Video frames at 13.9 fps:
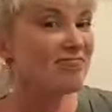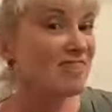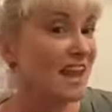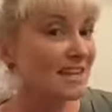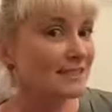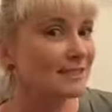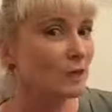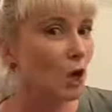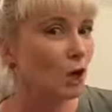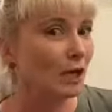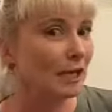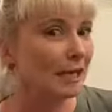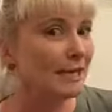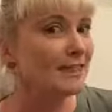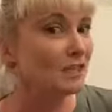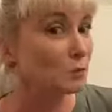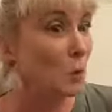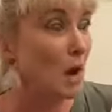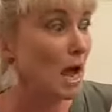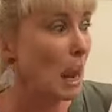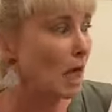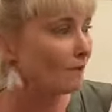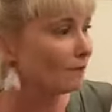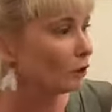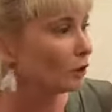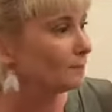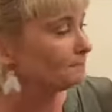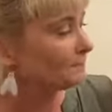Thanks, Coralie. That's why I love
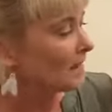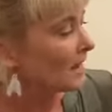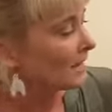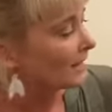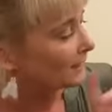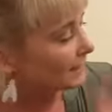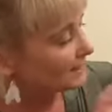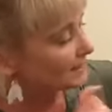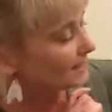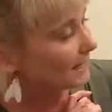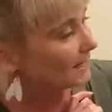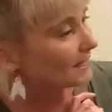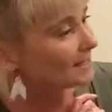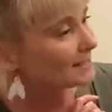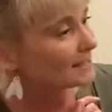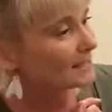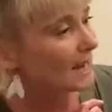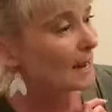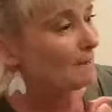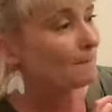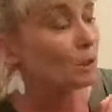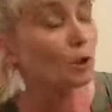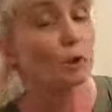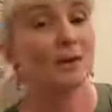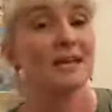you. Liz Ellis, who